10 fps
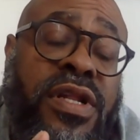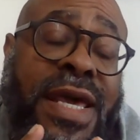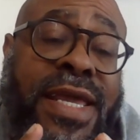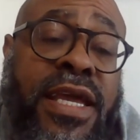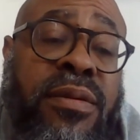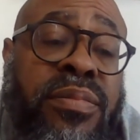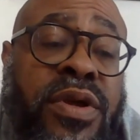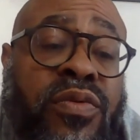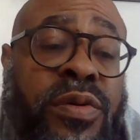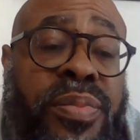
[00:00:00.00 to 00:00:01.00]
that can
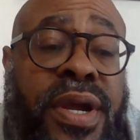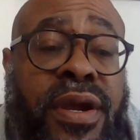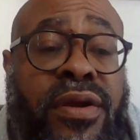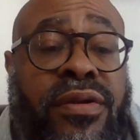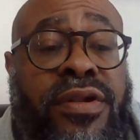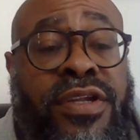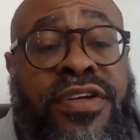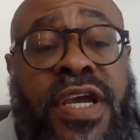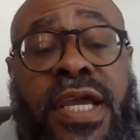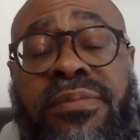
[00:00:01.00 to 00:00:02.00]
be repaired?
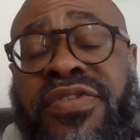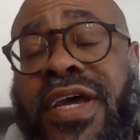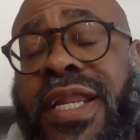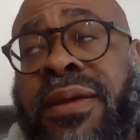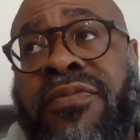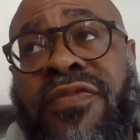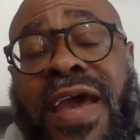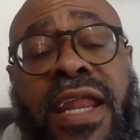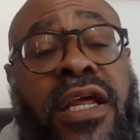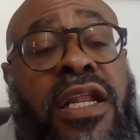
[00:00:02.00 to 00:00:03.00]
James said
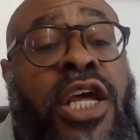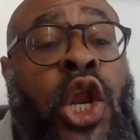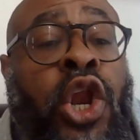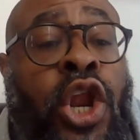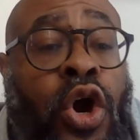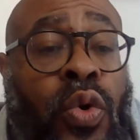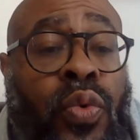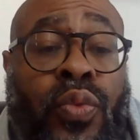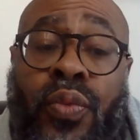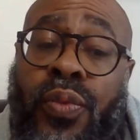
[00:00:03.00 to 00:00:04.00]
emphatically no.
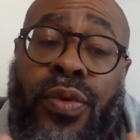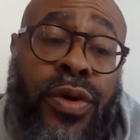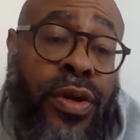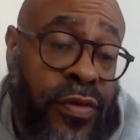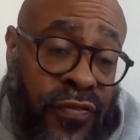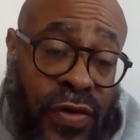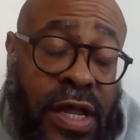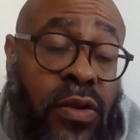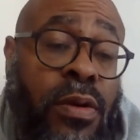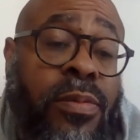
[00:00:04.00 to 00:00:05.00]

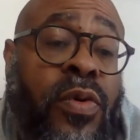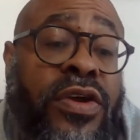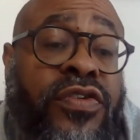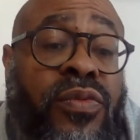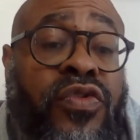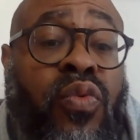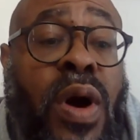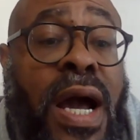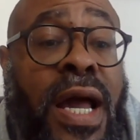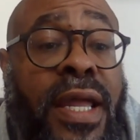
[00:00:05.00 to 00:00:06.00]
Follow up question was
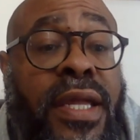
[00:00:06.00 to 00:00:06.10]
why?